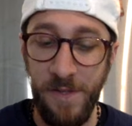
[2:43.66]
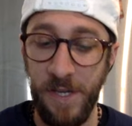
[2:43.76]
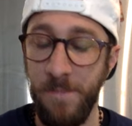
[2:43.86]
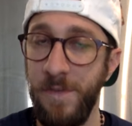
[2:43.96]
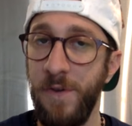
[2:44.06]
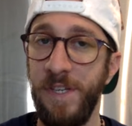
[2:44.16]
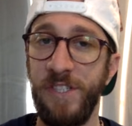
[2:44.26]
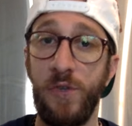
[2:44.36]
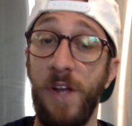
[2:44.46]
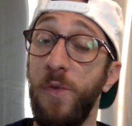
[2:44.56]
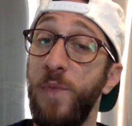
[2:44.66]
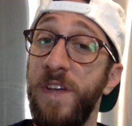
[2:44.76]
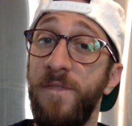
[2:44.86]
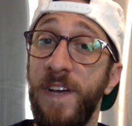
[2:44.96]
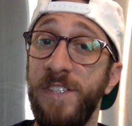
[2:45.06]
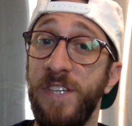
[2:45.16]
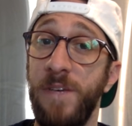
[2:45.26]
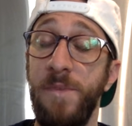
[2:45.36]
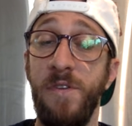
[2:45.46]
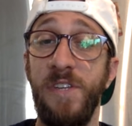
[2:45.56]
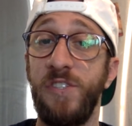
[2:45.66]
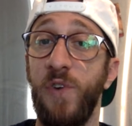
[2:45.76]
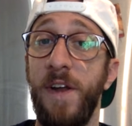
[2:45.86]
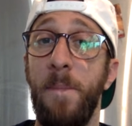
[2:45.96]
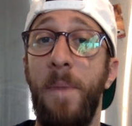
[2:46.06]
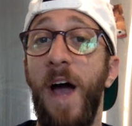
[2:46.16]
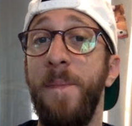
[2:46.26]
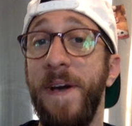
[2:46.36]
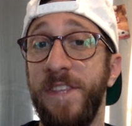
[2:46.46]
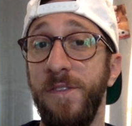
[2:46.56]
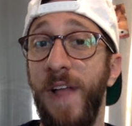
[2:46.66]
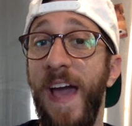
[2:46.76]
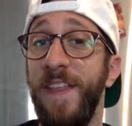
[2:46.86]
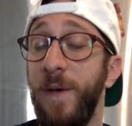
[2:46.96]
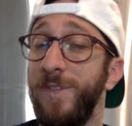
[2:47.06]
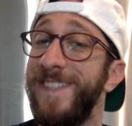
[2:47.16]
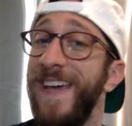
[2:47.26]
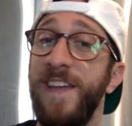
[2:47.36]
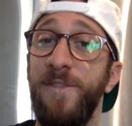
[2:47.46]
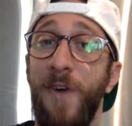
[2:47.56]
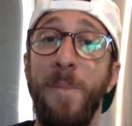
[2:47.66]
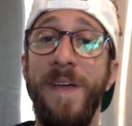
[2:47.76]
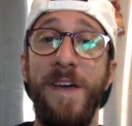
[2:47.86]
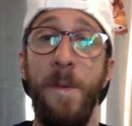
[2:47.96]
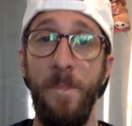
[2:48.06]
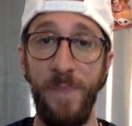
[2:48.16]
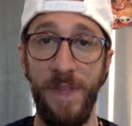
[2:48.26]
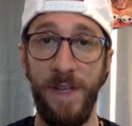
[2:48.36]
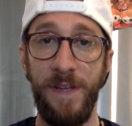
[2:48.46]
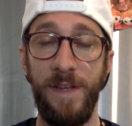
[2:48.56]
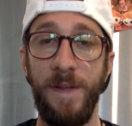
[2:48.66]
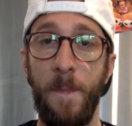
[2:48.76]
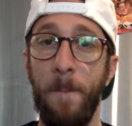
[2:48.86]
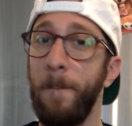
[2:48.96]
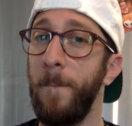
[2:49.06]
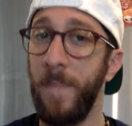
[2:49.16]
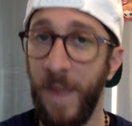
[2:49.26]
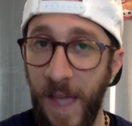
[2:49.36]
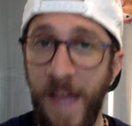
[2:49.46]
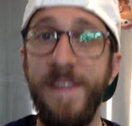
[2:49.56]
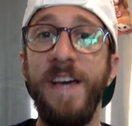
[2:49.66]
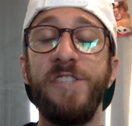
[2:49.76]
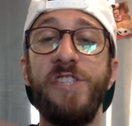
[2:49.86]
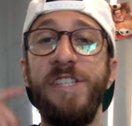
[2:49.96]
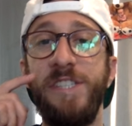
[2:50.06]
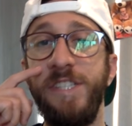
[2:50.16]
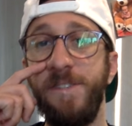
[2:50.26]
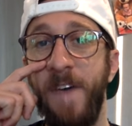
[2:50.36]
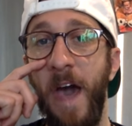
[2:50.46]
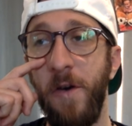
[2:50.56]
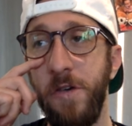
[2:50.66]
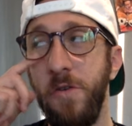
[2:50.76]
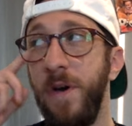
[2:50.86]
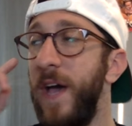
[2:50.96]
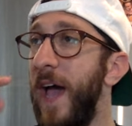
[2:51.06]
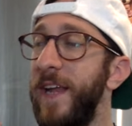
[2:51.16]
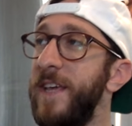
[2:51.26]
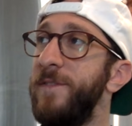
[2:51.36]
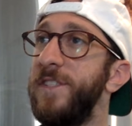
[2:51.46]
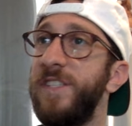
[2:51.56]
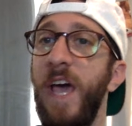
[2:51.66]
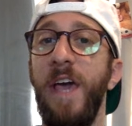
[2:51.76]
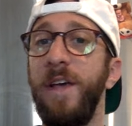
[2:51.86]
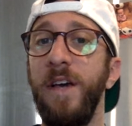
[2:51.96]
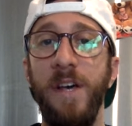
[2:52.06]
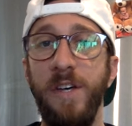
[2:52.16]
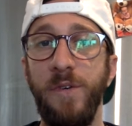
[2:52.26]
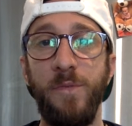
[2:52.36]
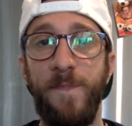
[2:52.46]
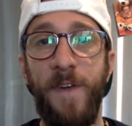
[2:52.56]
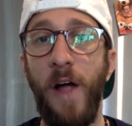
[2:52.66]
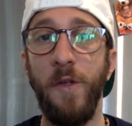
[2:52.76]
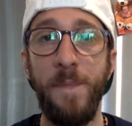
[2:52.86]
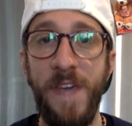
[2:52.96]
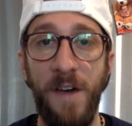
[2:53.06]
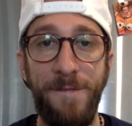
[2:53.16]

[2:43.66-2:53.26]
the communities, trying to reinvest the communities, trying to buy back the land that was taken from him. And yet she sees value and even saying, follow me on